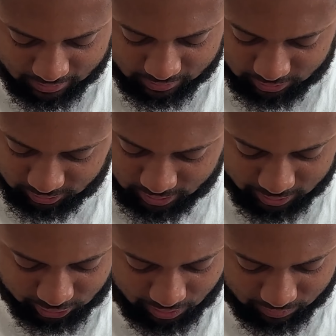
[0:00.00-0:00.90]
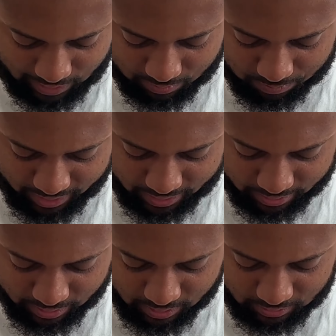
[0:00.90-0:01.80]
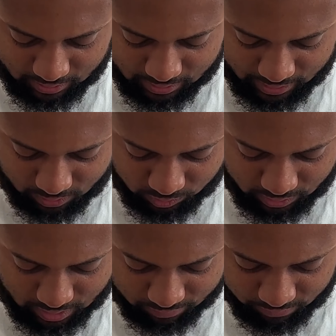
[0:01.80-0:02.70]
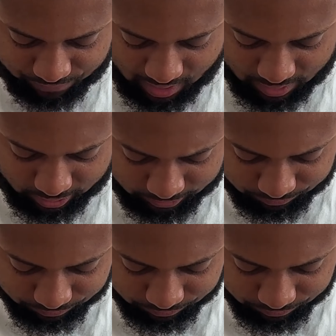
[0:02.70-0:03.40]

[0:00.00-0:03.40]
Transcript: The son shall not bear the iniquity of the father,